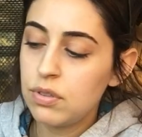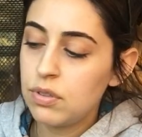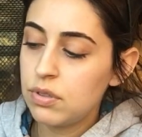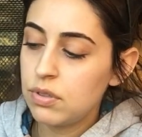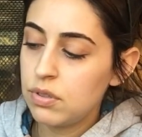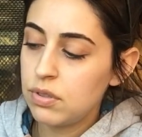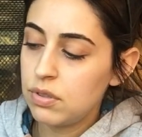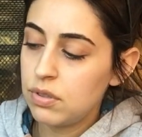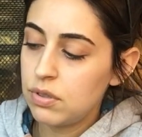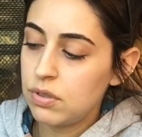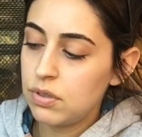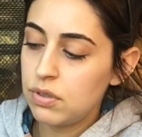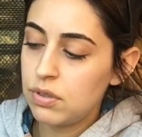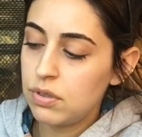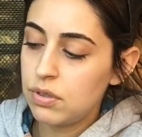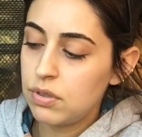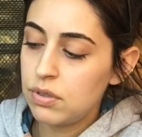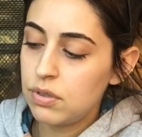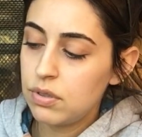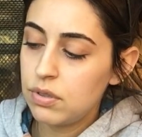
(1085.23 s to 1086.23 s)

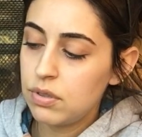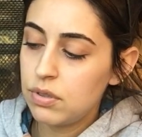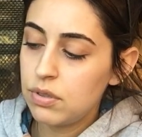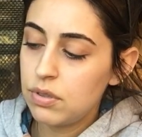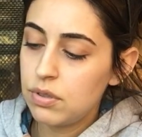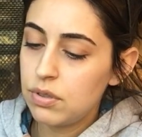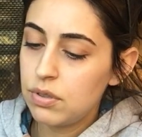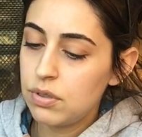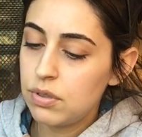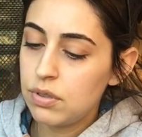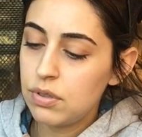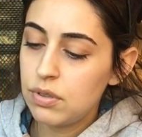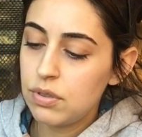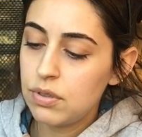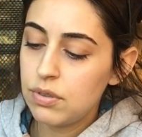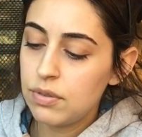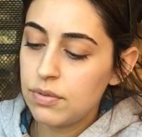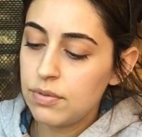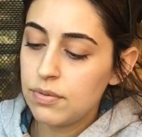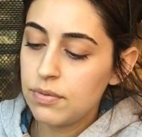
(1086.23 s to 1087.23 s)

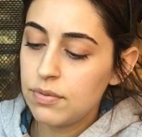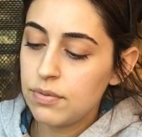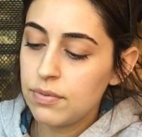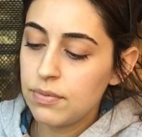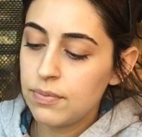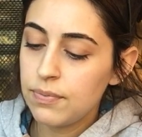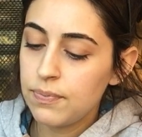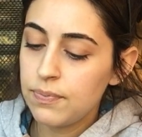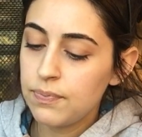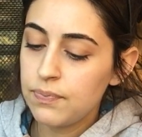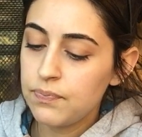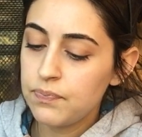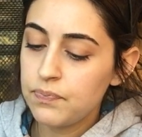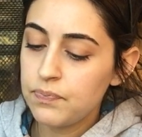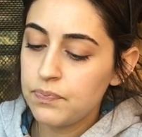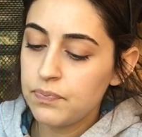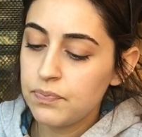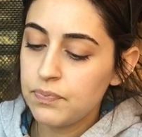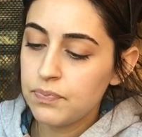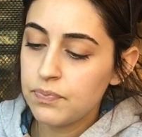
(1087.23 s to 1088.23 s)

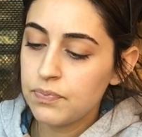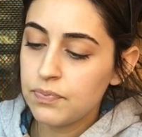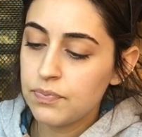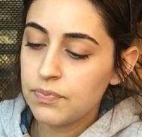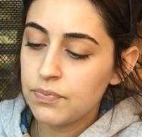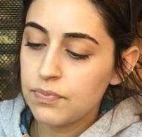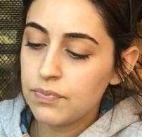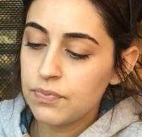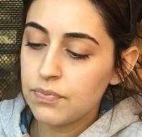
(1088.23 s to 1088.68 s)
(no one is talking)